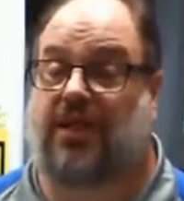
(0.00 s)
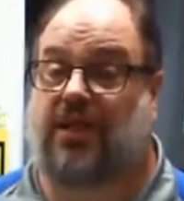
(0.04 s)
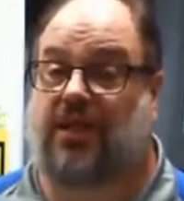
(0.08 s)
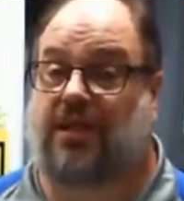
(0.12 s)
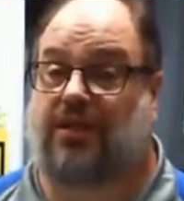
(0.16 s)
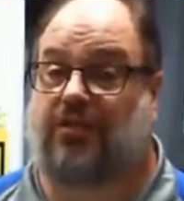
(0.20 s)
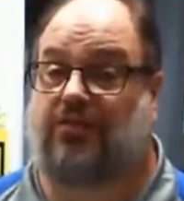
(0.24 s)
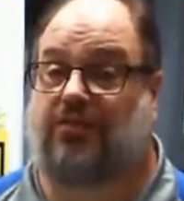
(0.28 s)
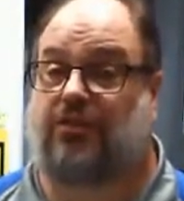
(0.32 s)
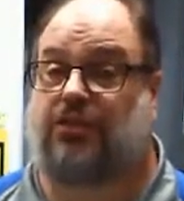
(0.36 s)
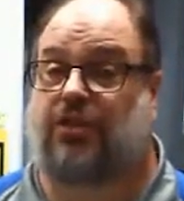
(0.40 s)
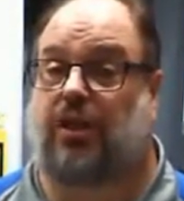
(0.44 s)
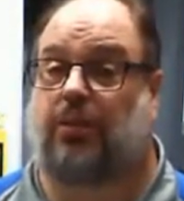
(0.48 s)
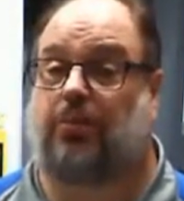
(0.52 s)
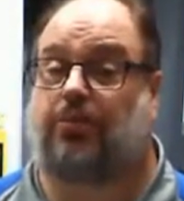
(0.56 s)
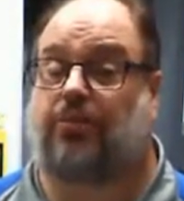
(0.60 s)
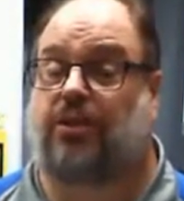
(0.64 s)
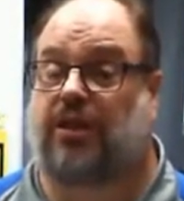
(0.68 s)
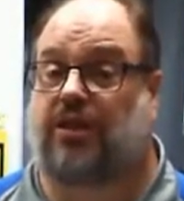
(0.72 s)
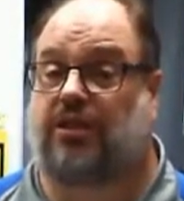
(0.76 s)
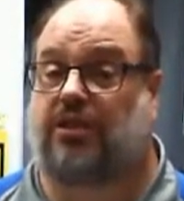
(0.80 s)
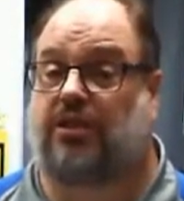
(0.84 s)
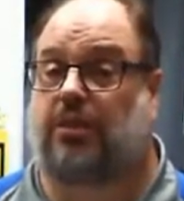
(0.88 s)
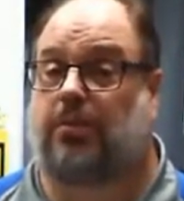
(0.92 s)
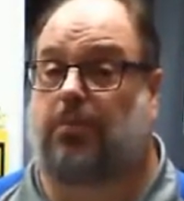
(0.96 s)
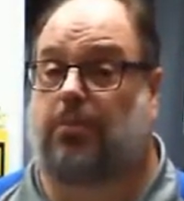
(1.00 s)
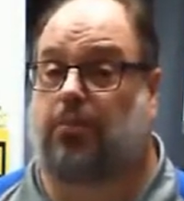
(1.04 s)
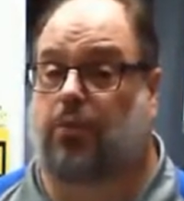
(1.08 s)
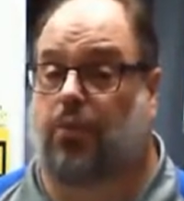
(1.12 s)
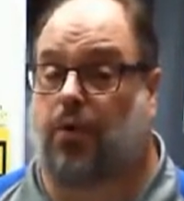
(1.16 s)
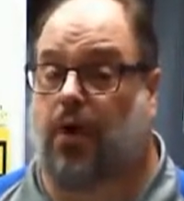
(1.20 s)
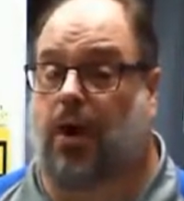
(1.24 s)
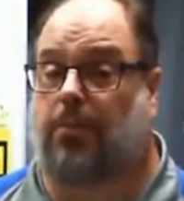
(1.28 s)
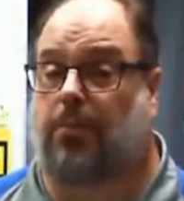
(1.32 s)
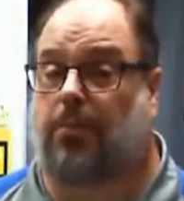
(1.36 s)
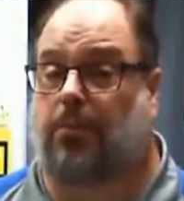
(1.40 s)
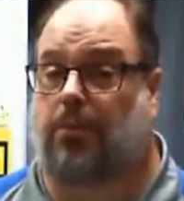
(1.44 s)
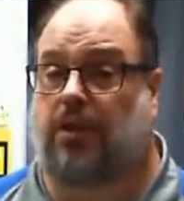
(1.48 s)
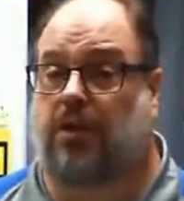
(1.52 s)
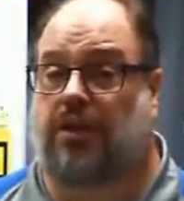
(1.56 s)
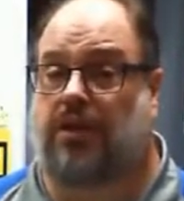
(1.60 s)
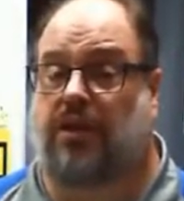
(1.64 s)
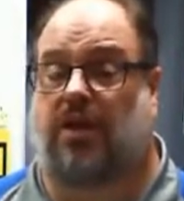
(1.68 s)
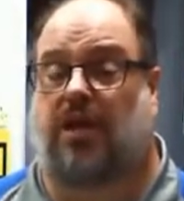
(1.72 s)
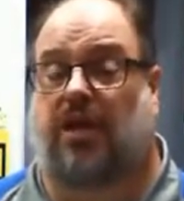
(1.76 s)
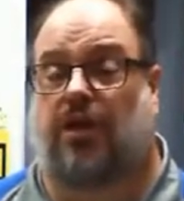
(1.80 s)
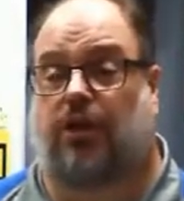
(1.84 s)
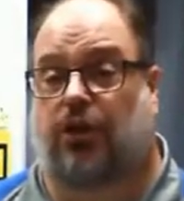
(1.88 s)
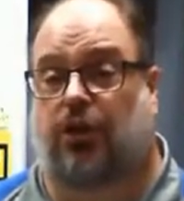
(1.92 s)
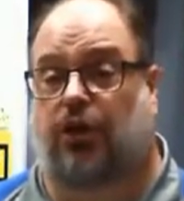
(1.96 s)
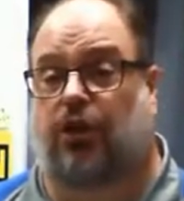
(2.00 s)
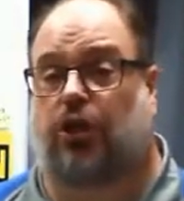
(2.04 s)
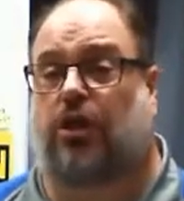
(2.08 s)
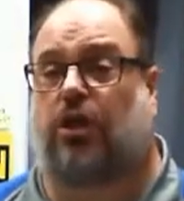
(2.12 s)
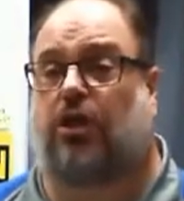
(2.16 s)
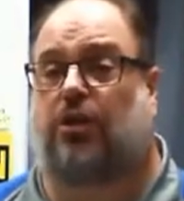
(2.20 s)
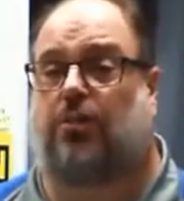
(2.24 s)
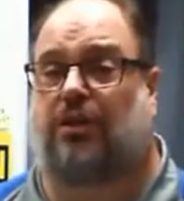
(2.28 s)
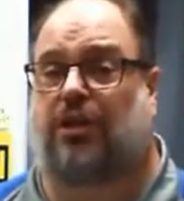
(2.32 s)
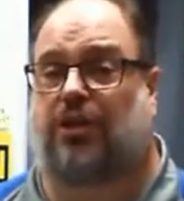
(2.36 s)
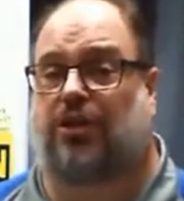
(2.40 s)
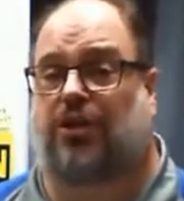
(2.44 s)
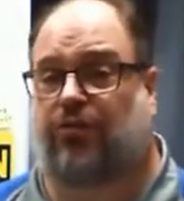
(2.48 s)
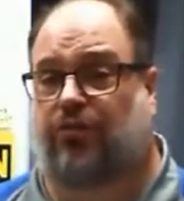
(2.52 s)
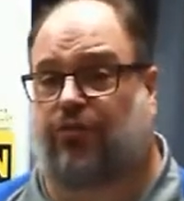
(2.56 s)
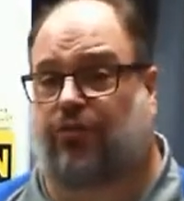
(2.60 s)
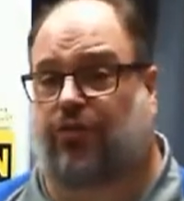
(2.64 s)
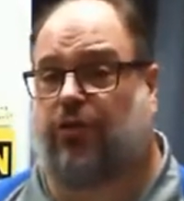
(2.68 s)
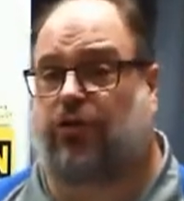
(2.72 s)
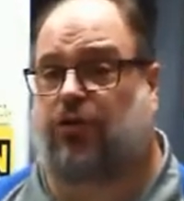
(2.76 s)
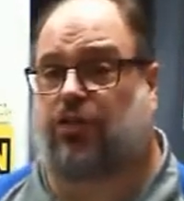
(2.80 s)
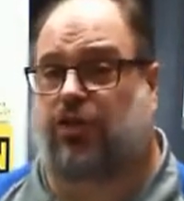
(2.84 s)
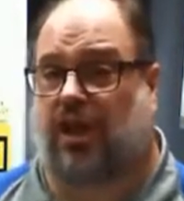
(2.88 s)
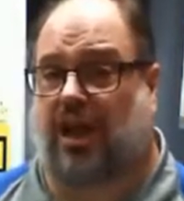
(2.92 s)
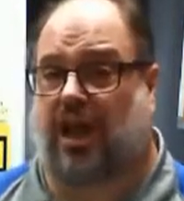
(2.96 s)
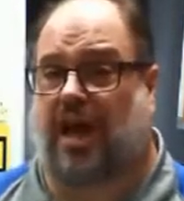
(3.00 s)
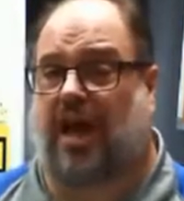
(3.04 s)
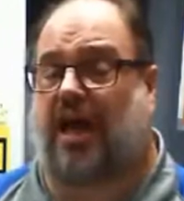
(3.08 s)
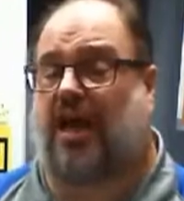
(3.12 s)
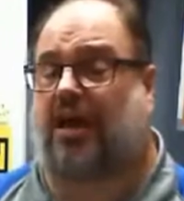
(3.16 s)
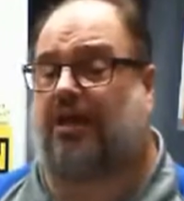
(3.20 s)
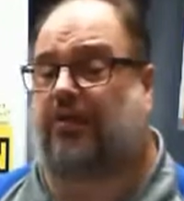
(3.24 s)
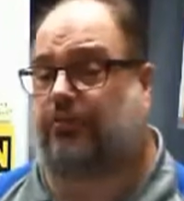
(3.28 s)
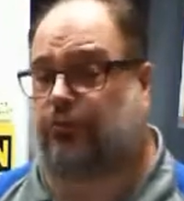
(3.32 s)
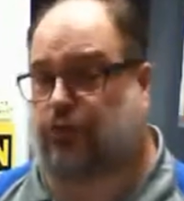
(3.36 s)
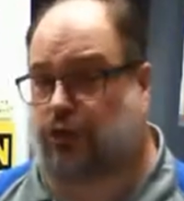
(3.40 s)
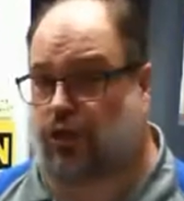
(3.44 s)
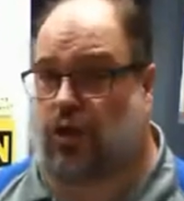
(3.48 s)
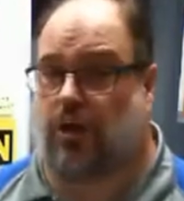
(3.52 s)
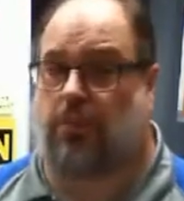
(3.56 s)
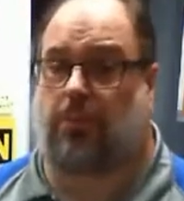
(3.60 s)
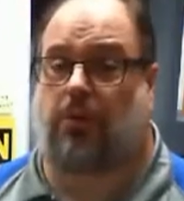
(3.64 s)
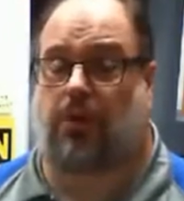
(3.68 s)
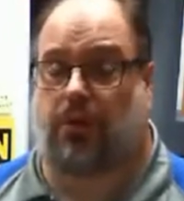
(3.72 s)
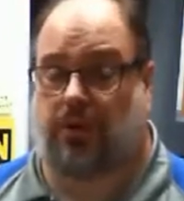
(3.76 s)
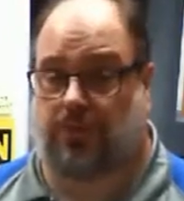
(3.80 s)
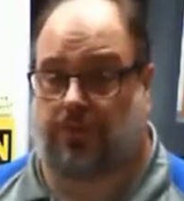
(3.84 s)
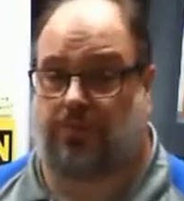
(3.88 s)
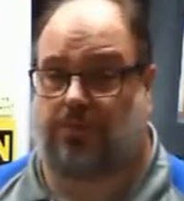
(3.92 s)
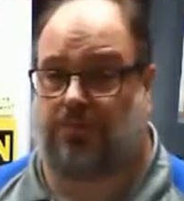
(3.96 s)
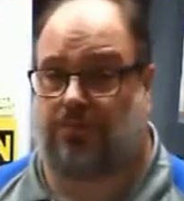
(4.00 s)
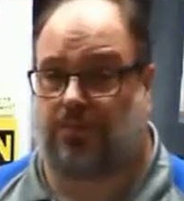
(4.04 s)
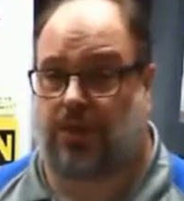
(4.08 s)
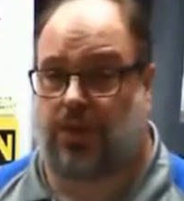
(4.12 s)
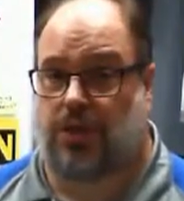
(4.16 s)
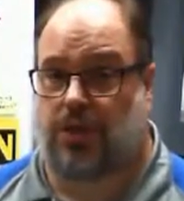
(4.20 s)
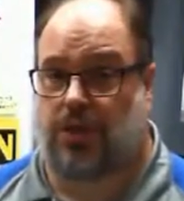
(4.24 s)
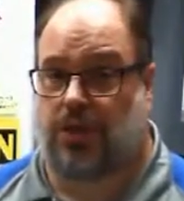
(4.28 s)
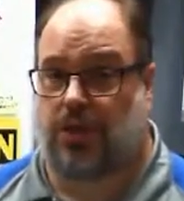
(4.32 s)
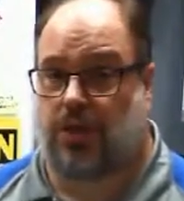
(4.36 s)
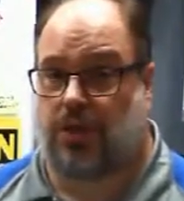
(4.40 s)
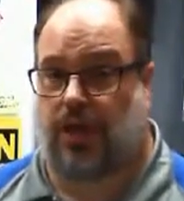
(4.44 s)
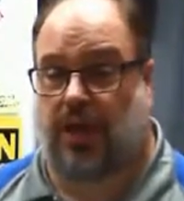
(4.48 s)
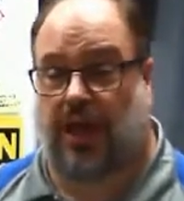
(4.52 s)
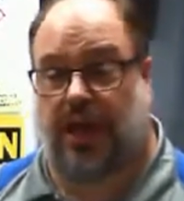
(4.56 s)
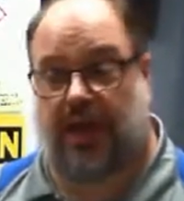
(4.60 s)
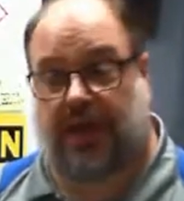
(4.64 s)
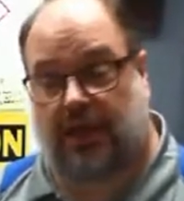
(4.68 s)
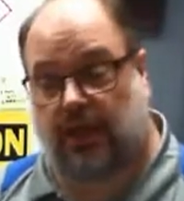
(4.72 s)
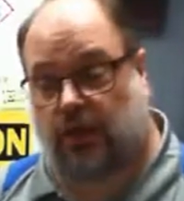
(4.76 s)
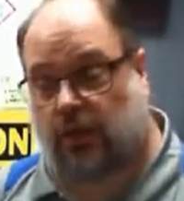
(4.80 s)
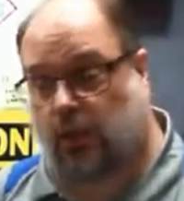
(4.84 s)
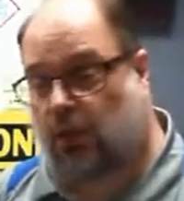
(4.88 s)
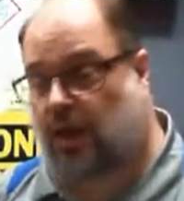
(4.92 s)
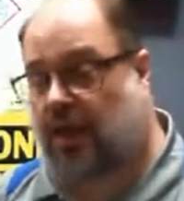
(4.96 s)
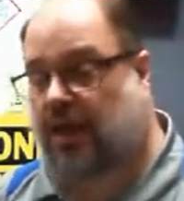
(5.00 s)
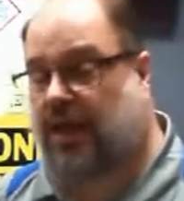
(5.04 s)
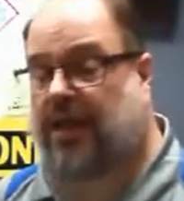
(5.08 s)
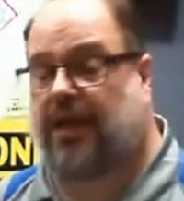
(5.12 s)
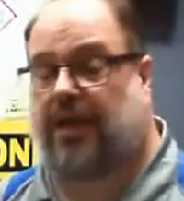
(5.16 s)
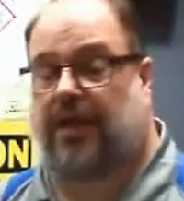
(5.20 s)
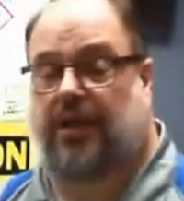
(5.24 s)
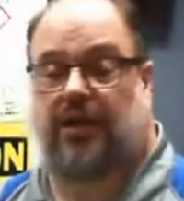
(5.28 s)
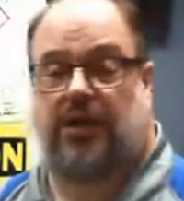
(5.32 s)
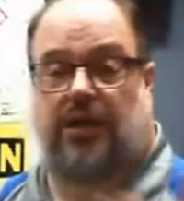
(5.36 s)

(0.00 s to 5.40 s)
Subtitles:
And if something is improperly done, you're going to be the first line of trouble. Okay, granted,